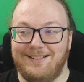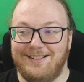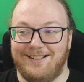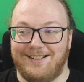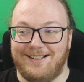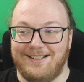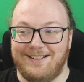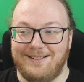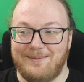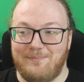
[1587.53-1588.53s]

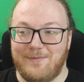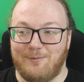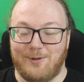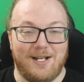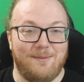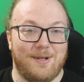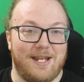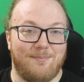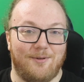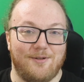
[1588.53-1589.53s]
writing
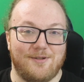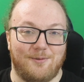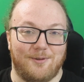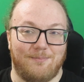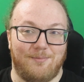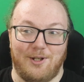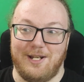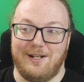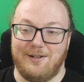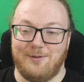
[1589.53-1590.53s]
papers, or
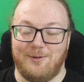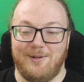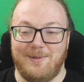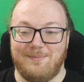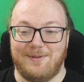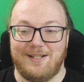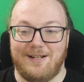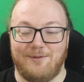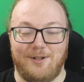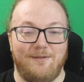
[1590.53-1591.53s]
playing in a tournament but
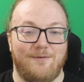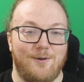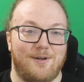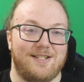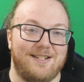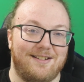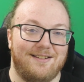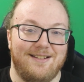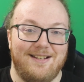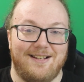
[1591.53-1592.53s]
not really
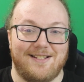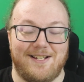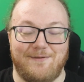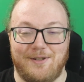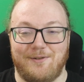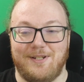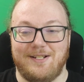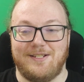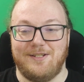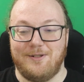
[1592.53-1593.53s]
focusing because I have other
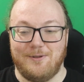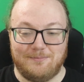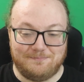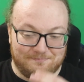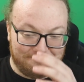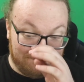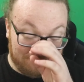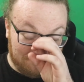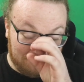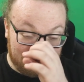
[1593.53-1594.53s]
things to do.
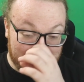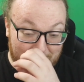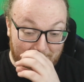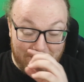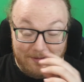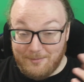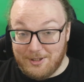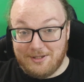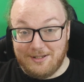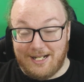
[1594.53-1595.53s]

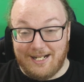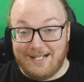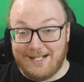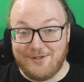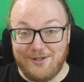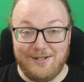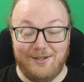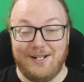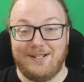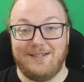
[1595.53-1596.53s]
But I actually
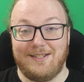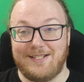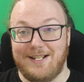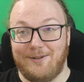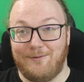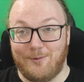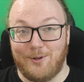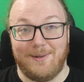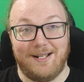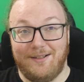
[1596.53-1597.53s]
like the standard
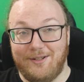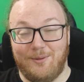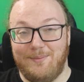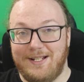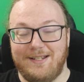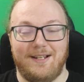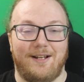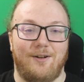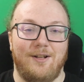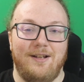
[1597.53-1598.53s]
format a little bit now.